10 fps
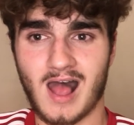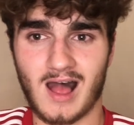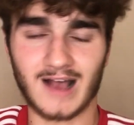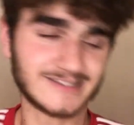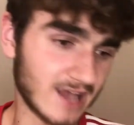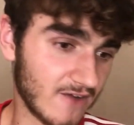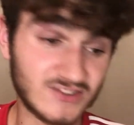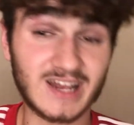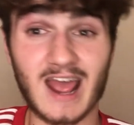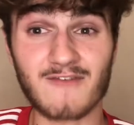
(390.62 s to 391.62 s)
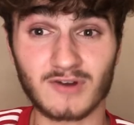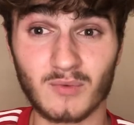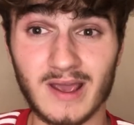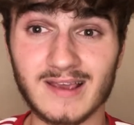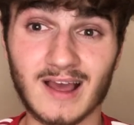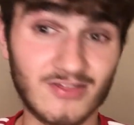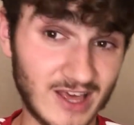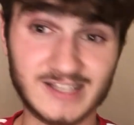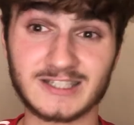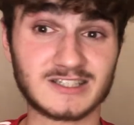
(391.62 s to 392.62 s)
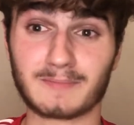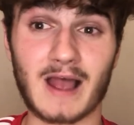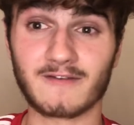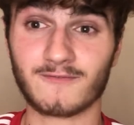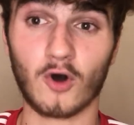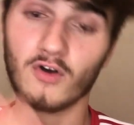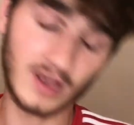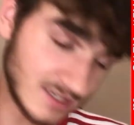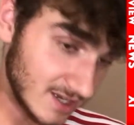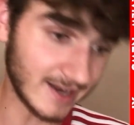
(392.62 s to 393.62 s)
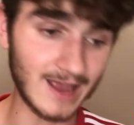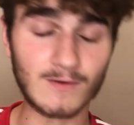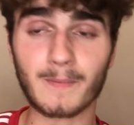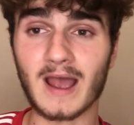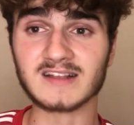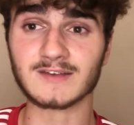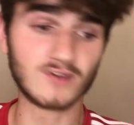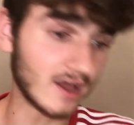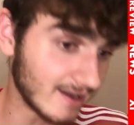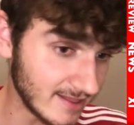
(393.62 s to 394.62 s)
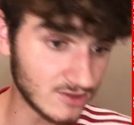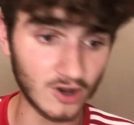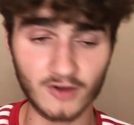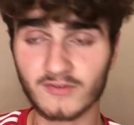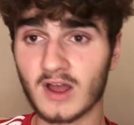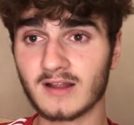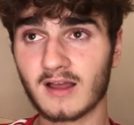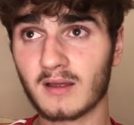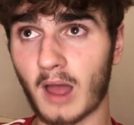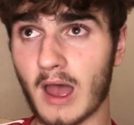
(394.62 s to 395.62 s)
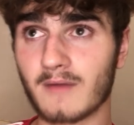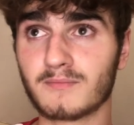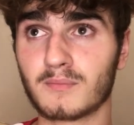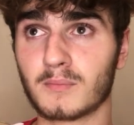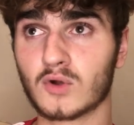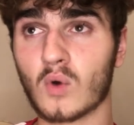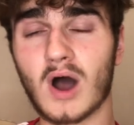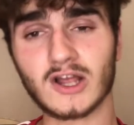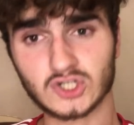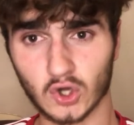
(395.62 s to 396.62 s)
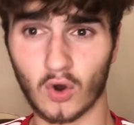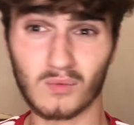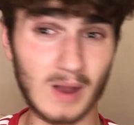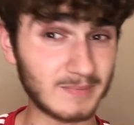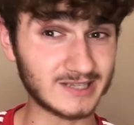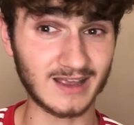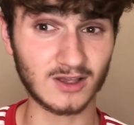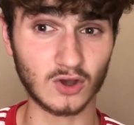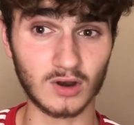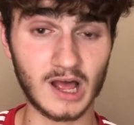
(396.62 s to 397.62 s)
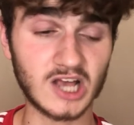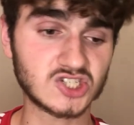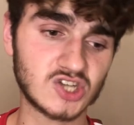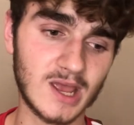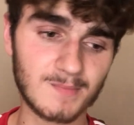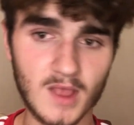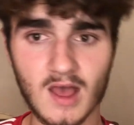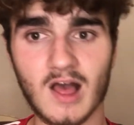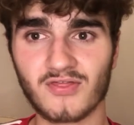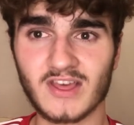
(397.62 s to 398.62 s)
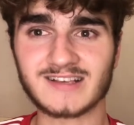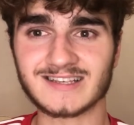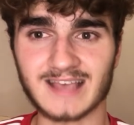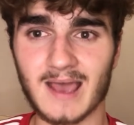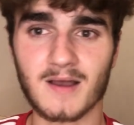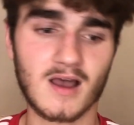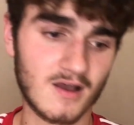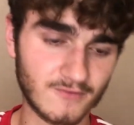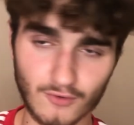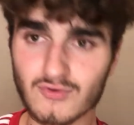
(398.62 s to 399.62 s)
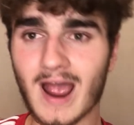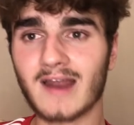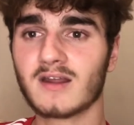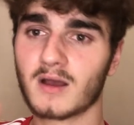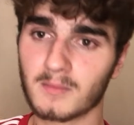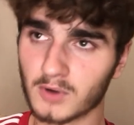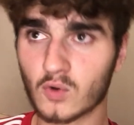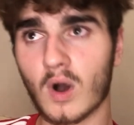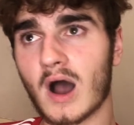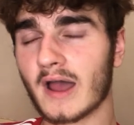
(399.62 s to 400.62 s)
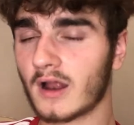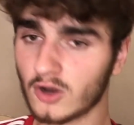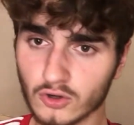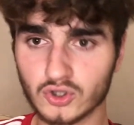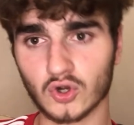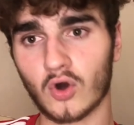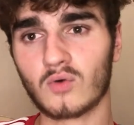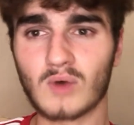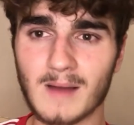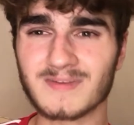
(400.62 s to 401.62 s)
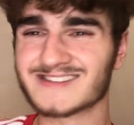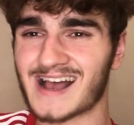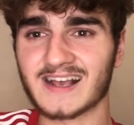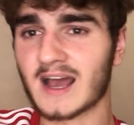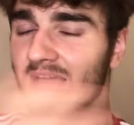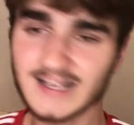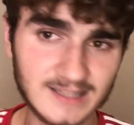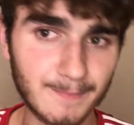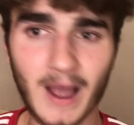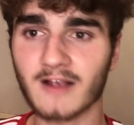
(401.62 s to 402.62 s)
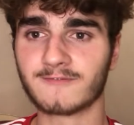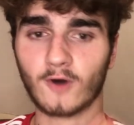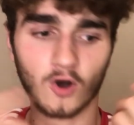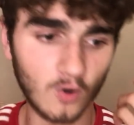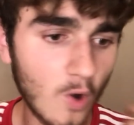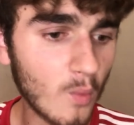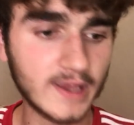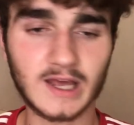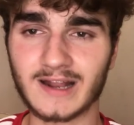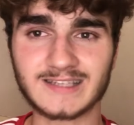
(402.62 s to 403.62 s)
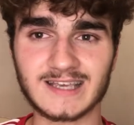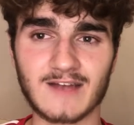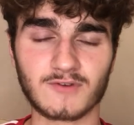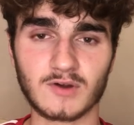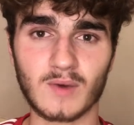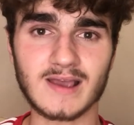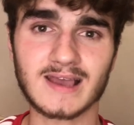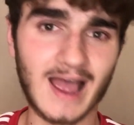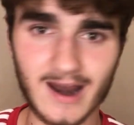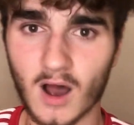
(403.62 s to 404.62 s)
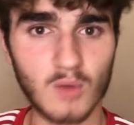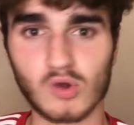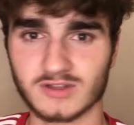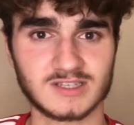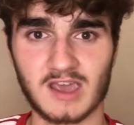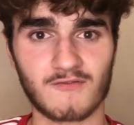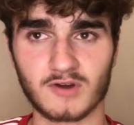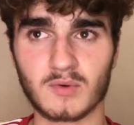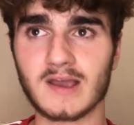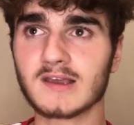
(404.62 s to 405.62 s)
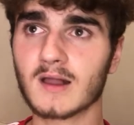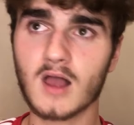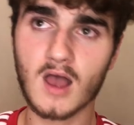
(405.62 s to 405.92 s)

I've said it every week. This is the back four. It's going to get repetitive. Like Lindelof, Maguire, Shaw and Wan-Bissaka got last year. This is it. Varane, Maguire, Luke Shaw, Wan-Bissaka. It's the back four we're going to see every week. And I want to see every week.